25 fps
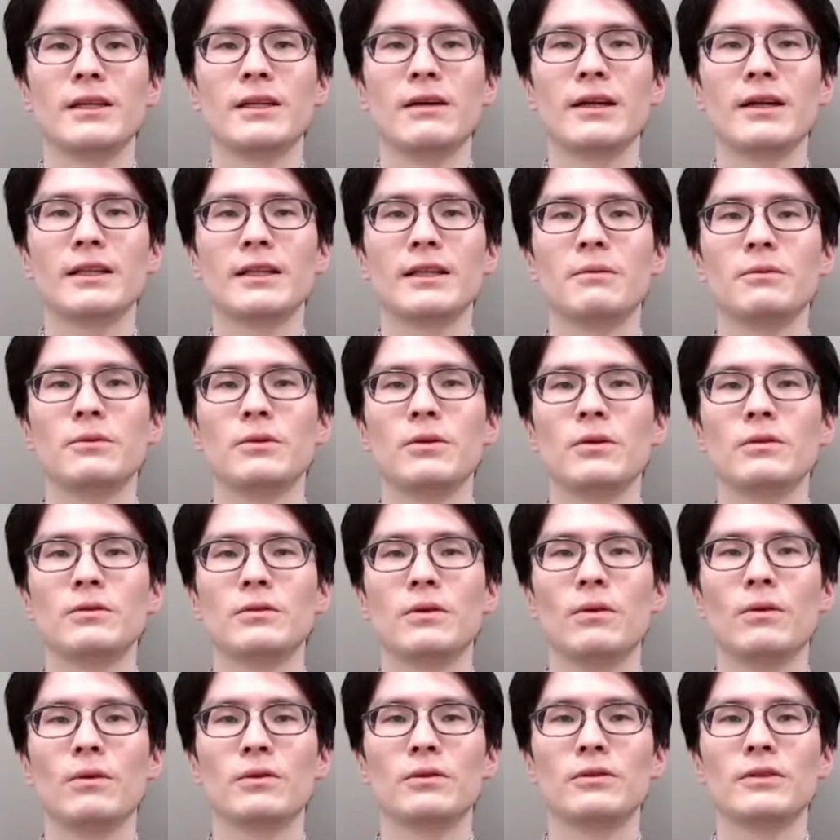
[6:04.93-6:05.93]
we need to
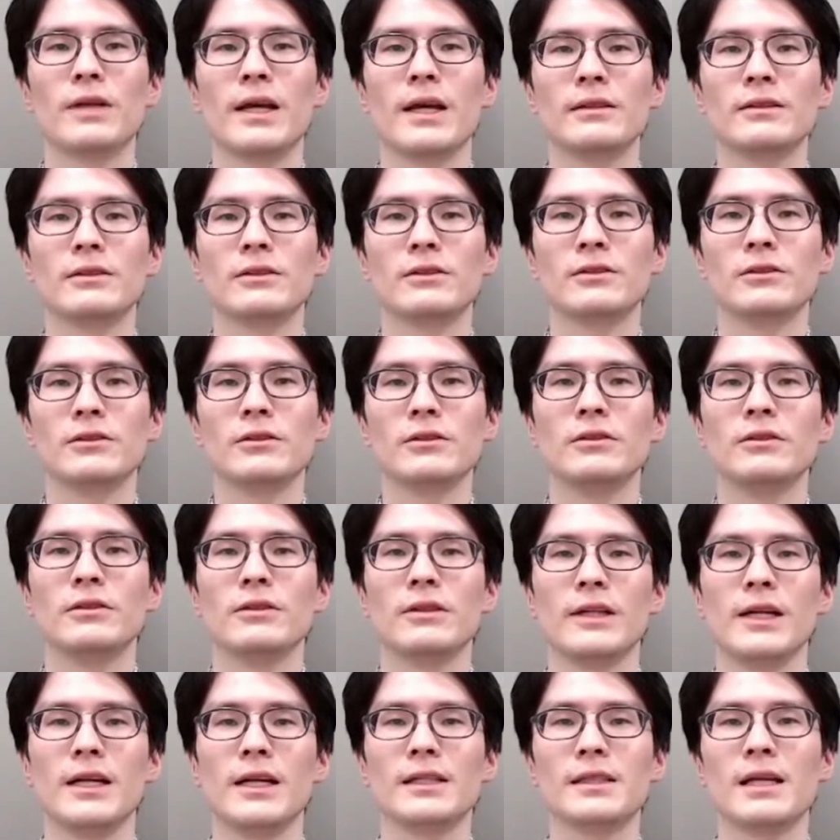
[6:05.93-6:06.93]
perform a special
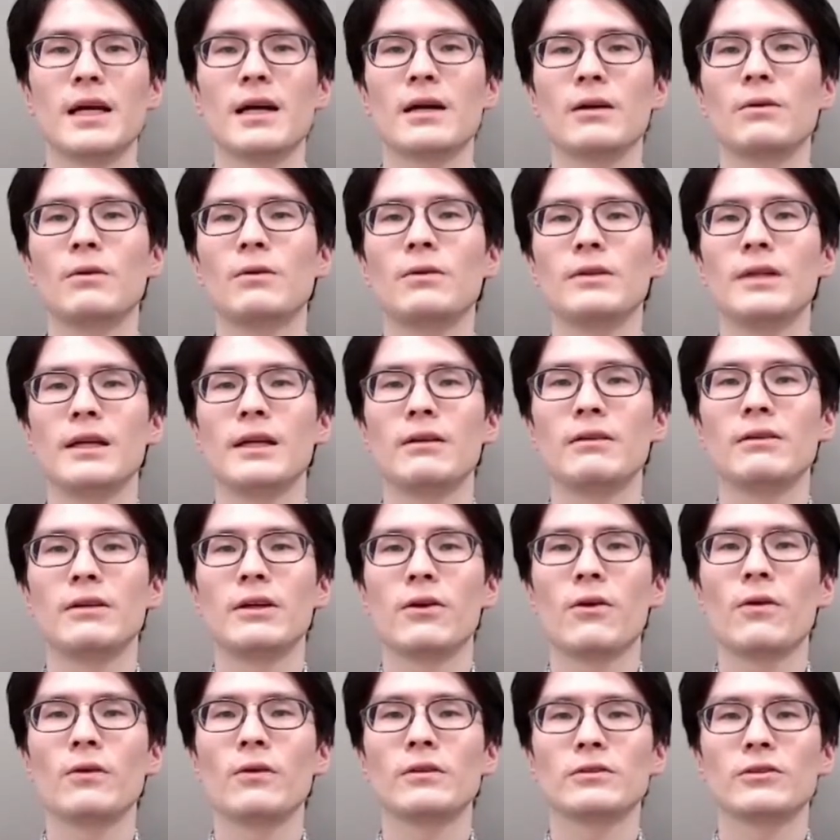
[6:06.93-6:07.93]
process called
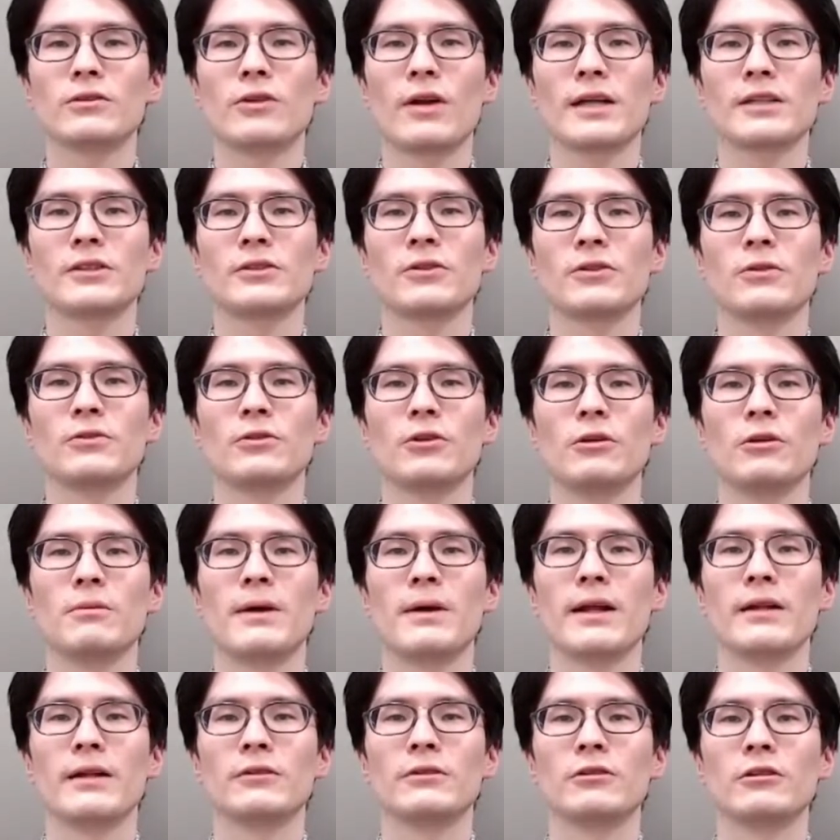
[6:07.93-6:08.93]
Erasure Coding
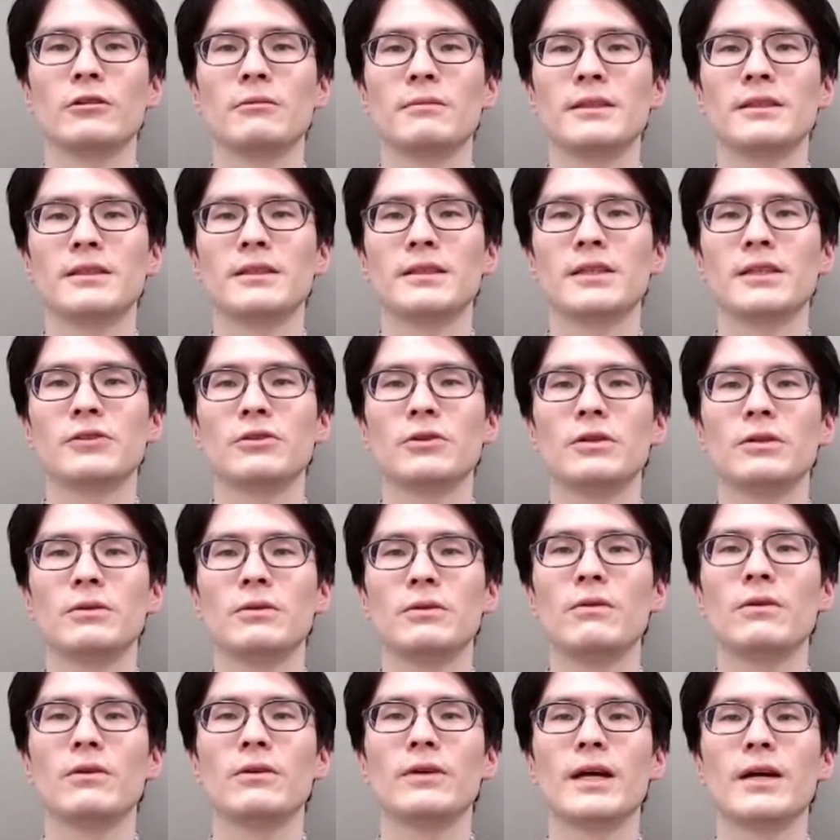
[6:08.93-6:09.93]
Reconstruction
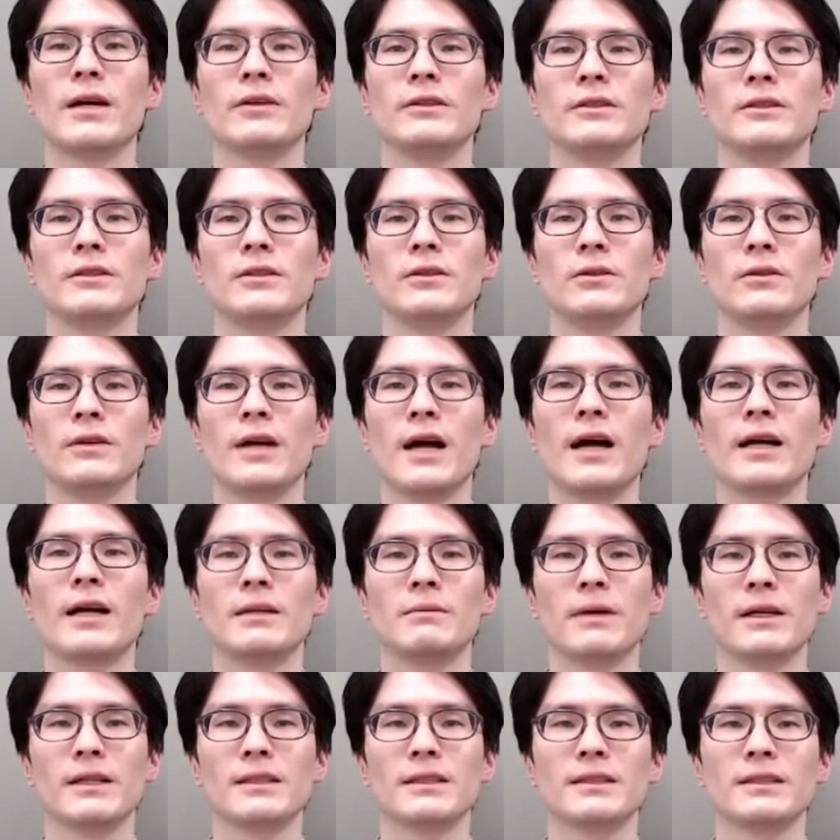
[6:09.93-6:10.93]
to recover the
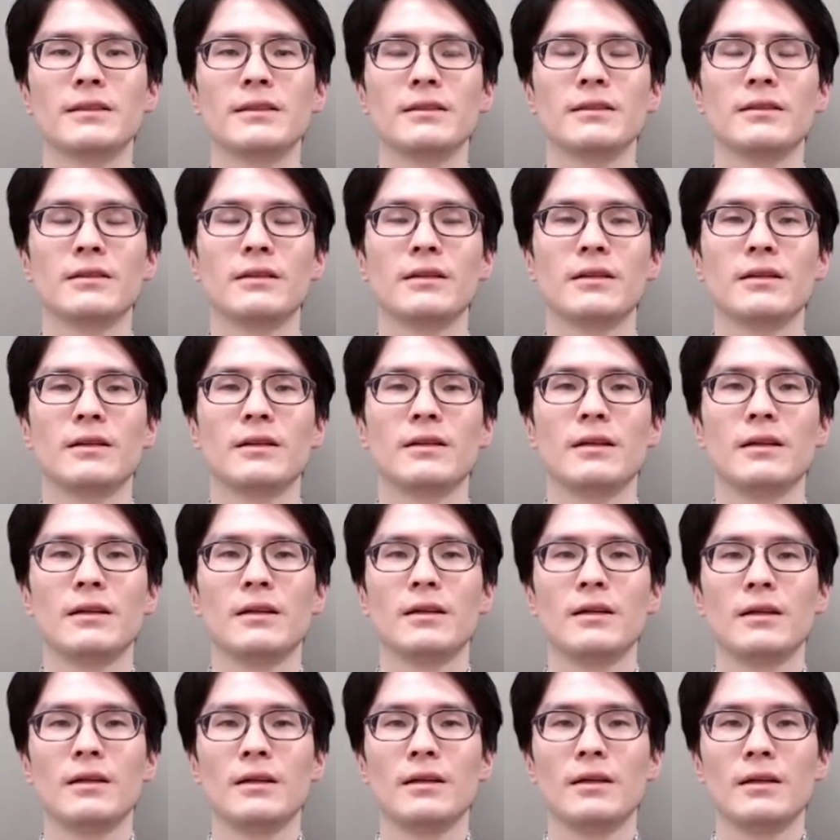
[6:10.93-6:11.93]
lost blocks from the
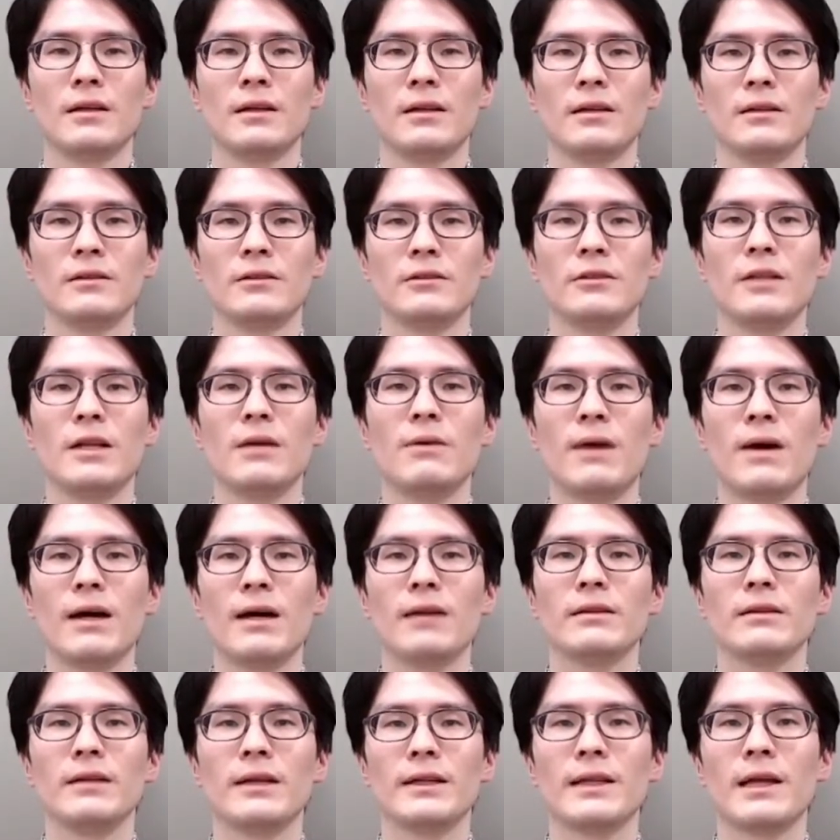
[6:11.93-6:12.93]
live block.
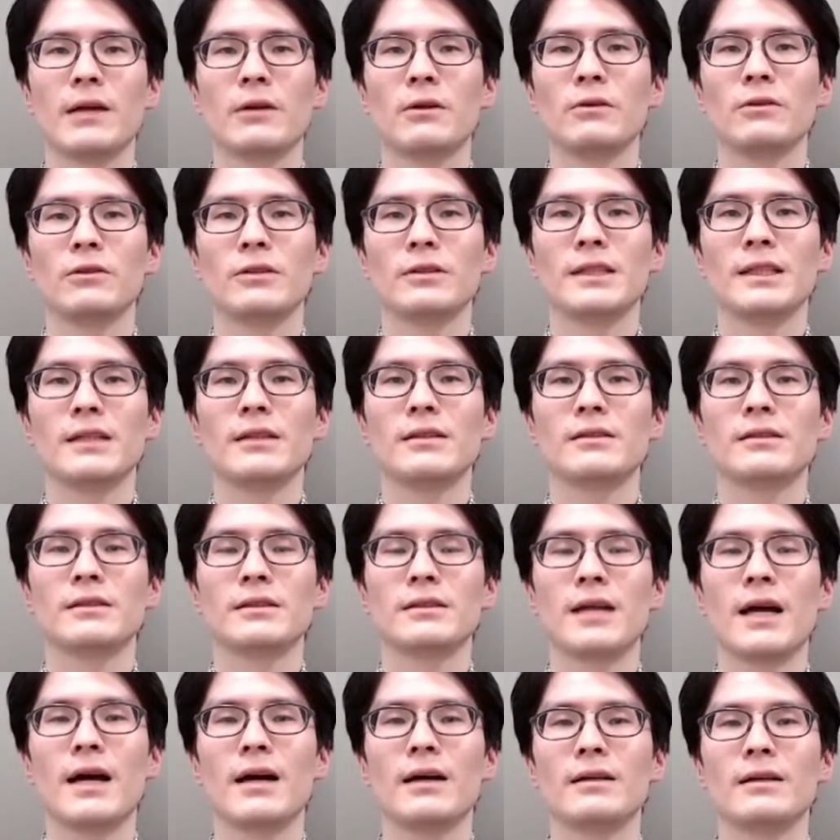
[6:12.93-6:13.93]
In the figure,
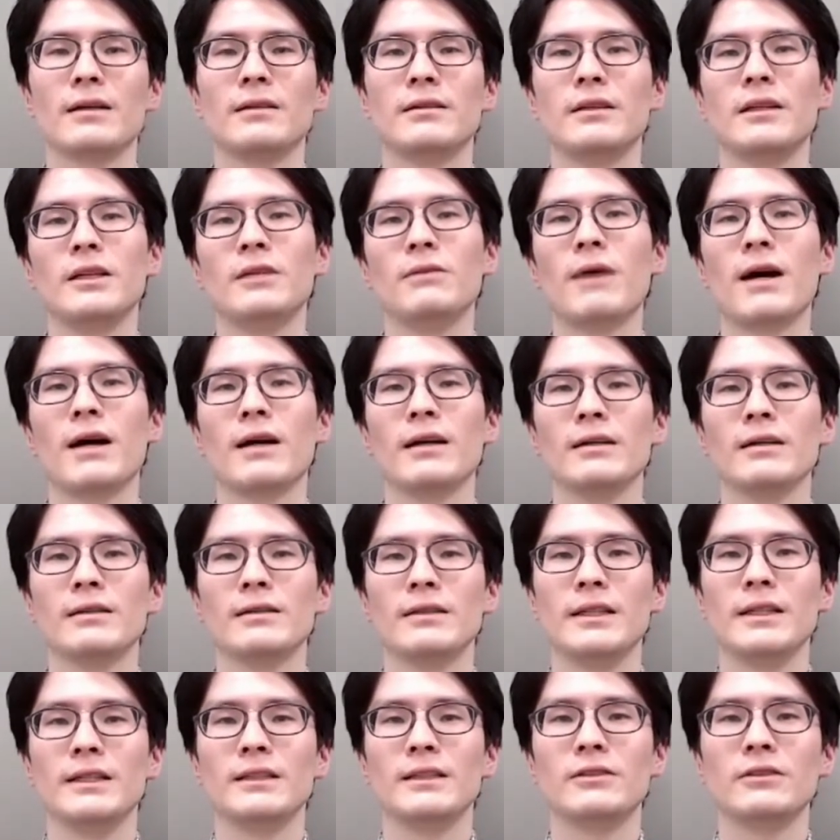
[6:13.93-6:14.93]
data node
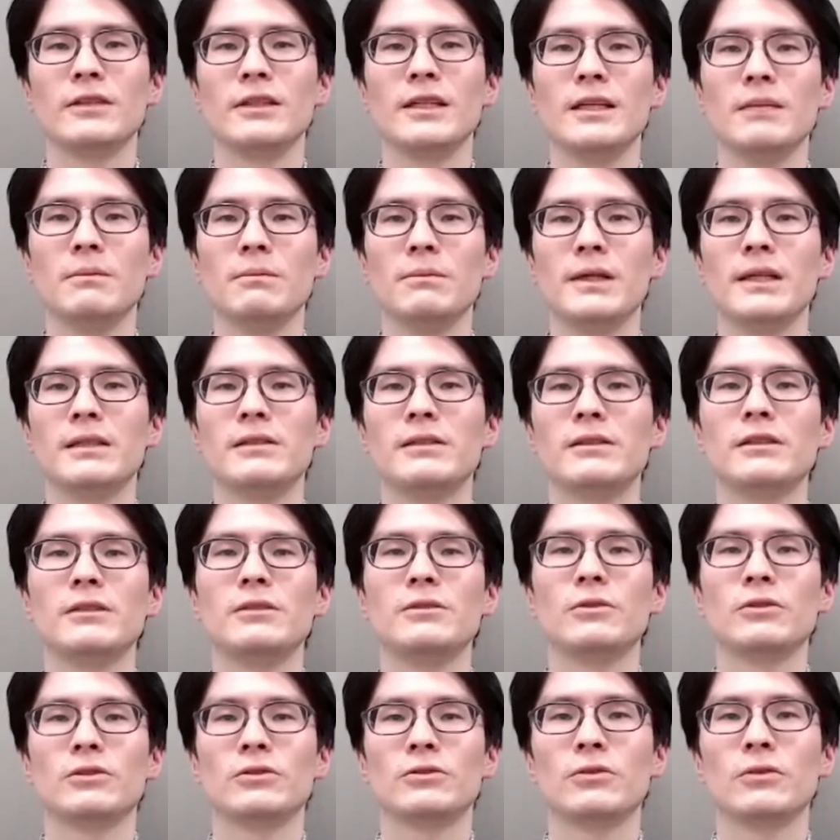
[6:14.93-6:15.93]
6 retrieved
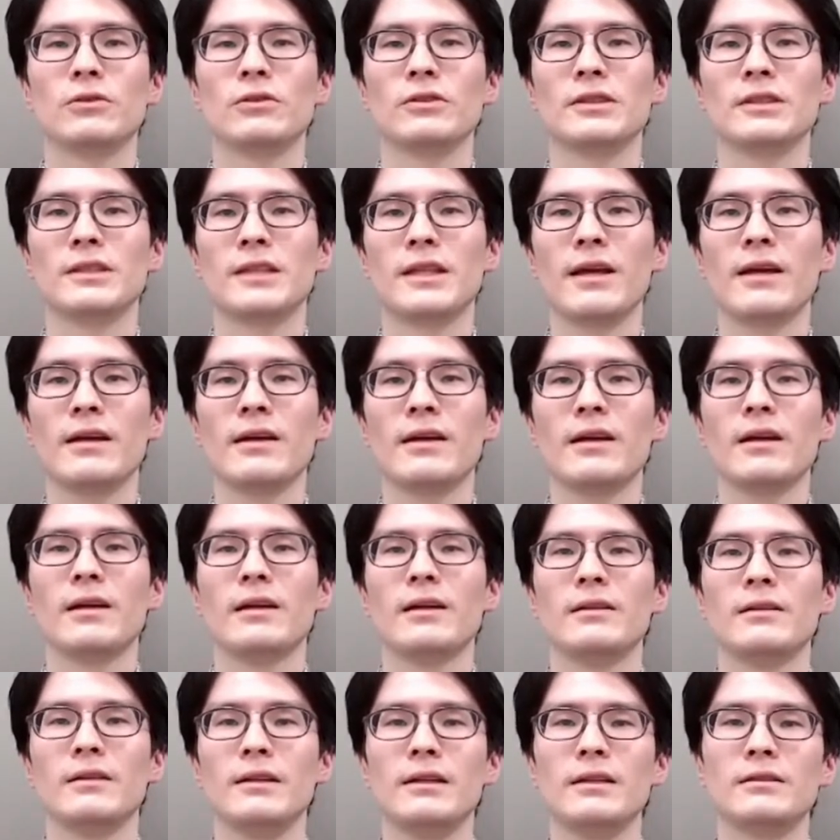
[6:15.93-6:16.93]
data
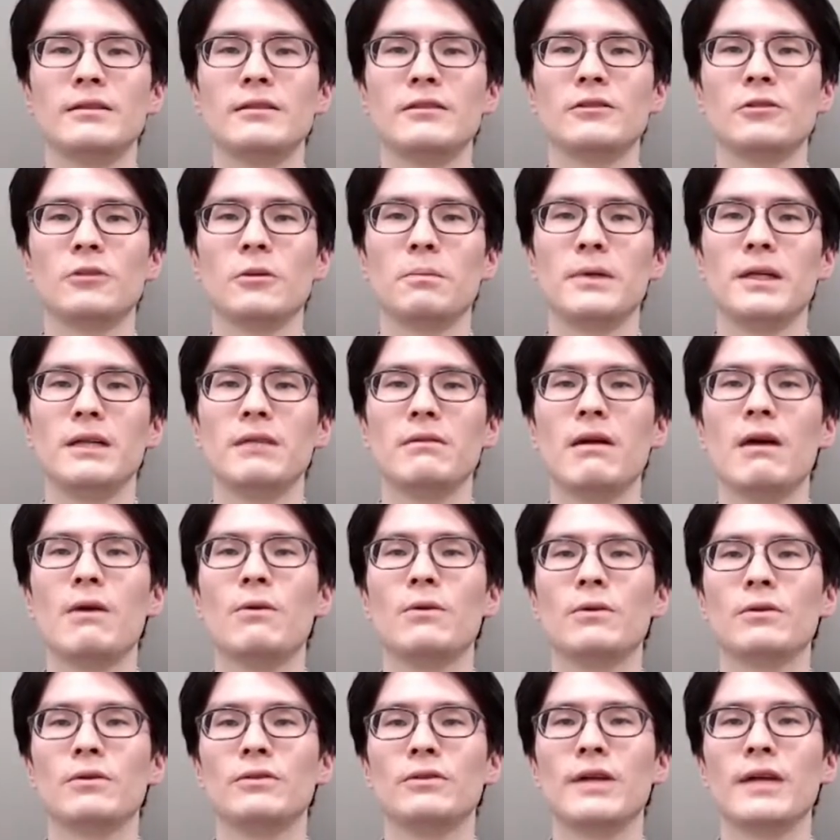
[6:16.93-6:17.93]
D1, D3,
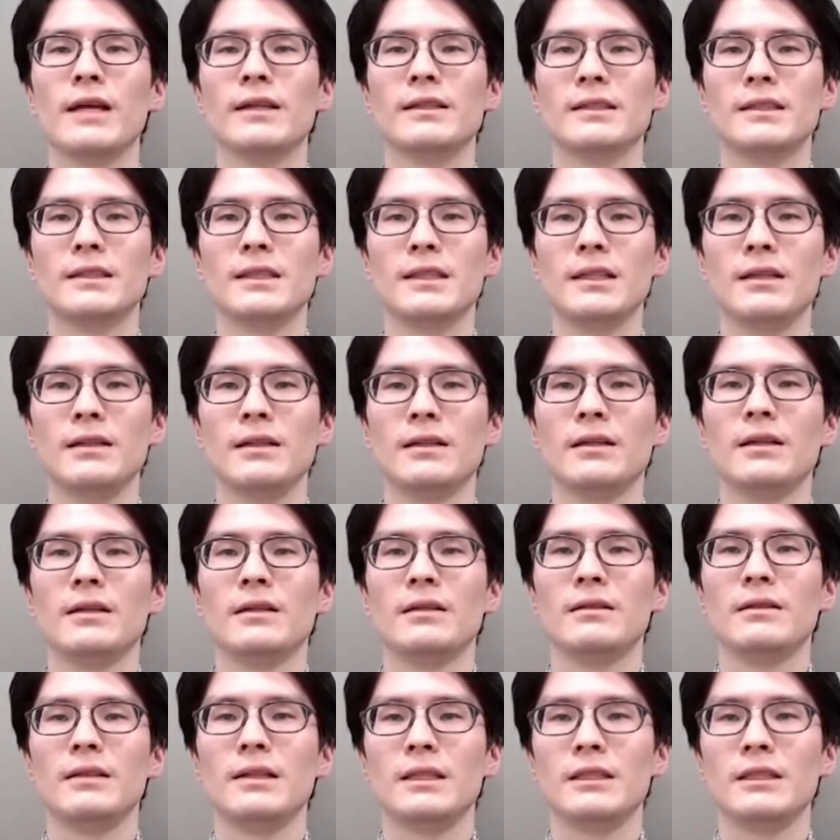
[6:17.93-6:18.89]
and P2,